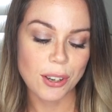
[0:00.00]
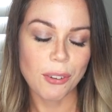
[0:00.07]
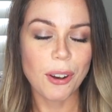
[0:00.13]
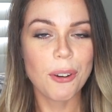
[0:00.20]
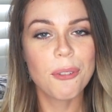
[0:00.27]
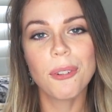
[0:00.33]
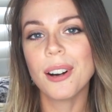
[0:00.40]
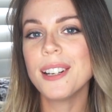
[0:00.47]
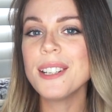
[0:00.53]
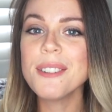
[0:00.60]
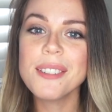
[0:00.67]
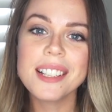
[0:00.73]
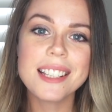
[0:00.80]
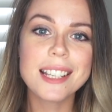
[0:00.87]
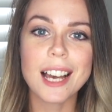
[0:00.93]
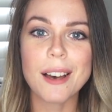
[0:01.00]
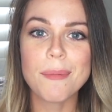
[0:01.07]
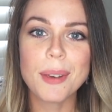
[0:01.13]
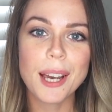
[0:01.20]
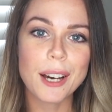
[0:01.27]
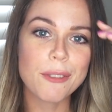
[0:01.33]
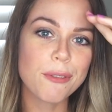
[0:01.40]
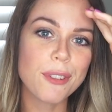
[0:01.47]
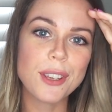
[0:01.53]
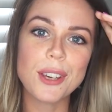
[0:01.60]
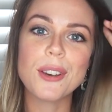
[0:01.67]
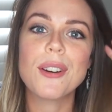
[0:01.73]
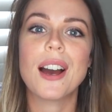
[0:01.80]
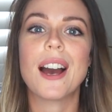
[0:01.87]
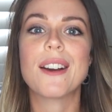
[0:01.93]
So I wonder what's coming up for
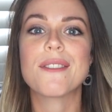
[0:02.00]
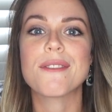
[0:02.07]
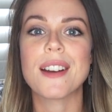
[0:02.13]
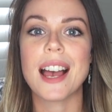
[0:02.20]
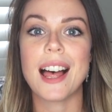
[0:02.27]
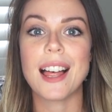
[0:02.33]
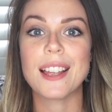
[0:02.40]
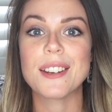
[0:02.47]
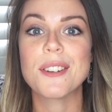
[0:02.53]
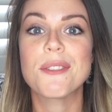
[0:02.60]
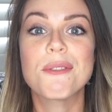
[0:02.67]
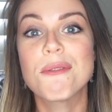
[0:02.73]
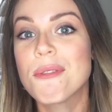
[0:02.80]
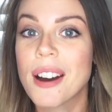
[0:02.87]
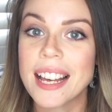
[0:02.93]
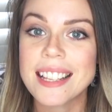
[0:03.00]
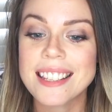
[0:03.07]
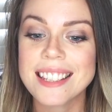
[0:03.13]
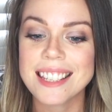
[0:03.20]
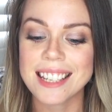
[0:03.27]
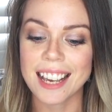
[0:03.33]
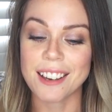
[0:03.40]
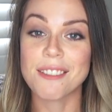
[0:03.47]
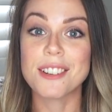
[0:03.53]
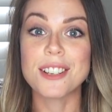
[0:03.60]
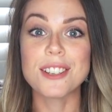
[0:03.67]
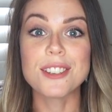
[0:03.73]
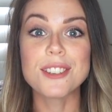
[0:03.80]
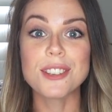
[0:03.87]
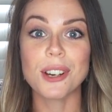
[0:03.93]
you around Wednesday, which
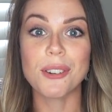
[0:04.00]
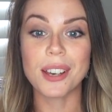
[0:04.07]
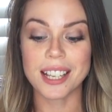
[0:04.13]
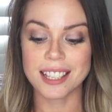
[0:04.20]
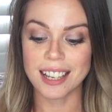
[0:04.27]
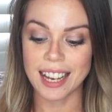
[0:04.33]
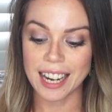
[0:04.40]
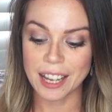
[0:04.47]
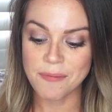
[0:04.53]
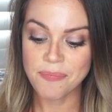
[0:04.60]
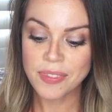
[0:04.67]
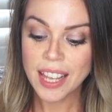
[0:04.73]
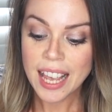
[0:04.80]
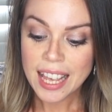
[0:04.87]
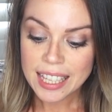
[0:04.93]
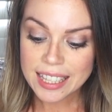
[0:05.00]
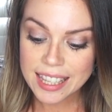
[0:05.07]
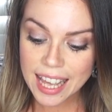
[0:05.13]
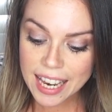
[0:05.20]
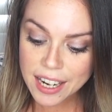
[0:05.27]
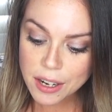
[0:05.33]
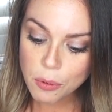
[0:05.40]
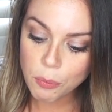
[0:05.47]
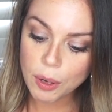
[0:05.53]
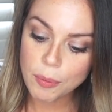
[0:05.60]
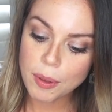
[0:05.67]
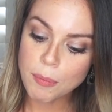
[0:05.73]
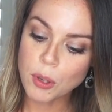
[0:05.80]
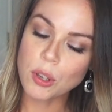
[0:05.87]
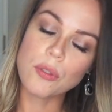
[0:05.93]
is so exciting. Then when
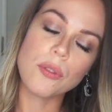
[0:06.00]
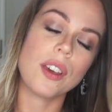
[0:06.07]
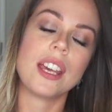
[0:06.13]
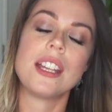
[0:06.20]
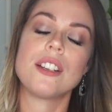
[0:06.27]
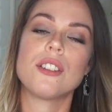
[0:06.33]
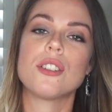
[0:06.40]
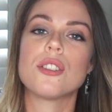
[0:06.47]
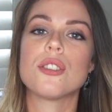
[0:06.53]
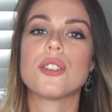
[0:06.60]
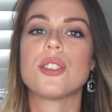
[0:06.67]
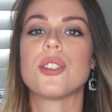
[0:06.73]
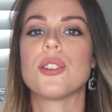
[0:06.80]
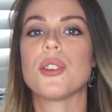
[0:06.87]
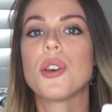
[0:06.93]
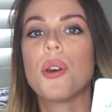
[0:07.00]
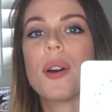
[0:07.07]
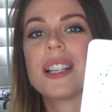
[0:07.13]
we move into